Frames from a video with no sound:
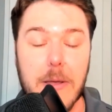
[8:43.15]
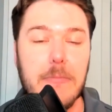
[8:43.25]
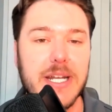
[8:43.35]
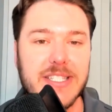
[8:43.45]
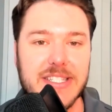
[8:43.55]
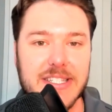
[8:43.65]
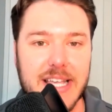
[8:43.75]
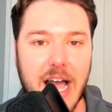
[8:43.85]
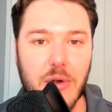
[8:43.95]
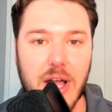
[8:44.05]
but as a
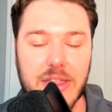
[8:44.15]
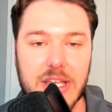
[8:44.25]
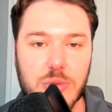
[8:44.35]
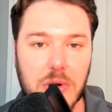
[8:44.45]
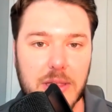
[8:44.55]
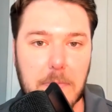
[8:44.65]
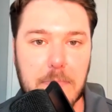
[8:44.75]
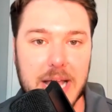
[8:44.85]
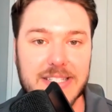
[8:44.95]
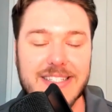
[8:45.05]
scout, I think he's one of the
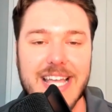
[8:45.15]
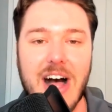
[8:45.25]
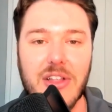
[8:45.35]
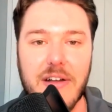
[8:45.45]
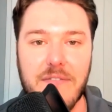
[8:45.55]
best talent